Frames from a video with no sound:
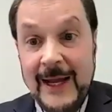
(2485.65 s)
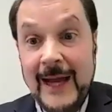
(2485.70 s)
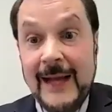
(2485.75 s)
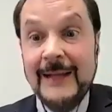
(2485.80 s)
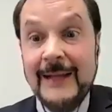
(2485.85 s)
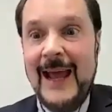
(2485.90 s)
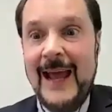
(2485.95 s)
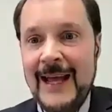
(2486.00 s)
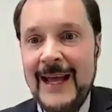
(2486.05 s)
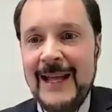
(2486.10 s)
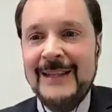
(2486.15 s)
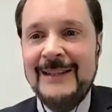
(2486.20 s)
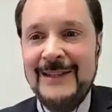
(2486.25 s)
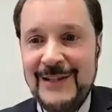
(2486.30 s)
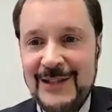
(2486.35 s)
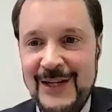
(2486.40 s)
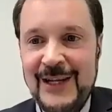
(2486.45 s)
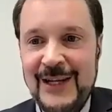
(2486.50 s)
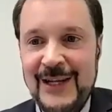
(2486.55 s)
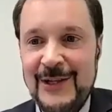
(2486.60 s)
at
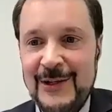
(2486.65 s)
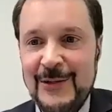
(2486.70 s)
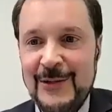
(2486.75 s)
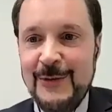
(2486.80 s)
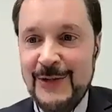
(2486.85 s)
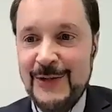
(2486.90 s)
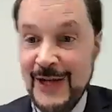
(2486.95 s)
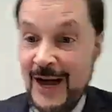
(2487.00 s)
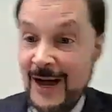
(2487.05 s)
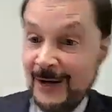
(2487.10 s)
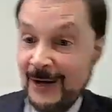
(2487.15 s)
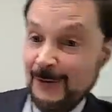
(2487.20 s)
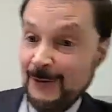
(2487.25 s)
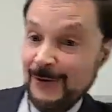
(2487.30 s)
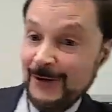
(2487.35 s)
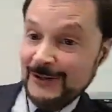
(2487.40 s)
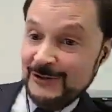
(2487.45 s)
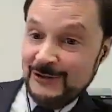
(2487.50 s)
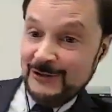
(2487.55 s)
ntu.org,